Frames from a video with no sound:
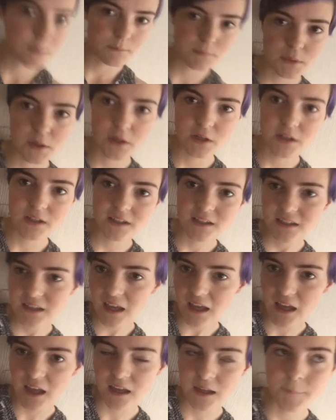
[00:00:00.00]
But
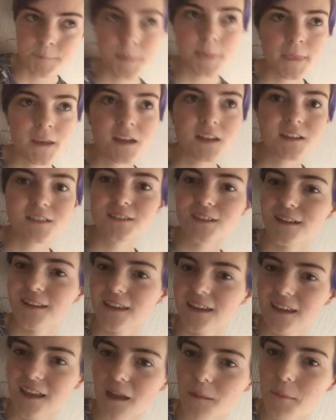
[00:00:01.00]
yeah, so I'll
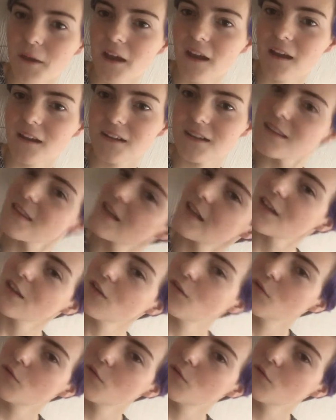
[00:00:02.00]
let you get back. Thank